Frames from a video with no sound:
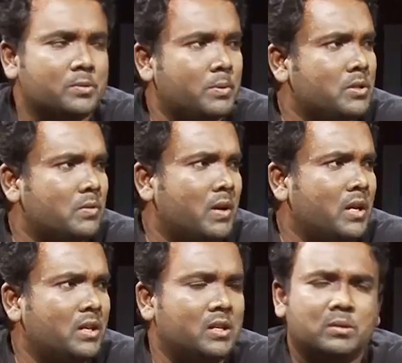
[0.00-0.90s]
expensive
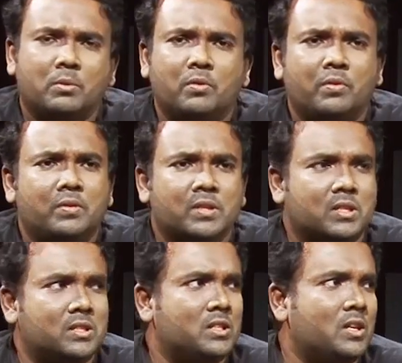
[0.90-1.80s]
either. It's about
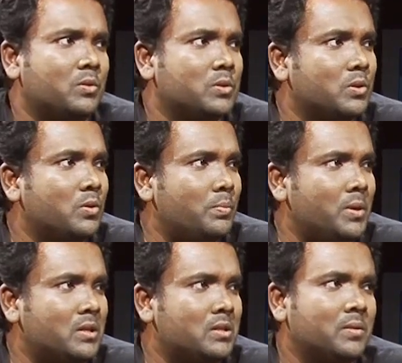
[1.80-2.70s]
50,000-60,000
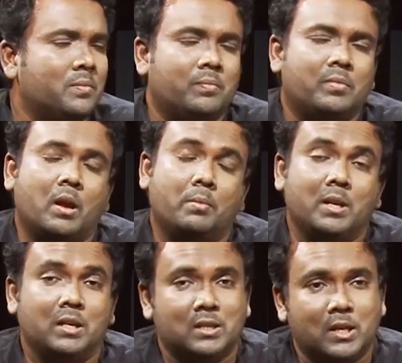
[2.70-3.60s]
rupees. I
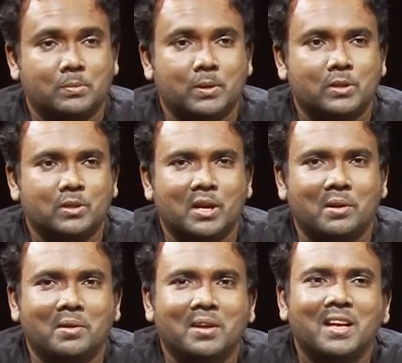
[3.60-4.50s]
mean, it's expensive,
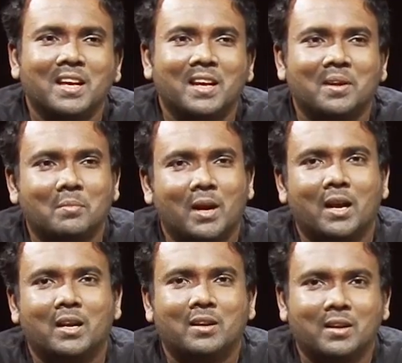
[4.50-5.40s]
but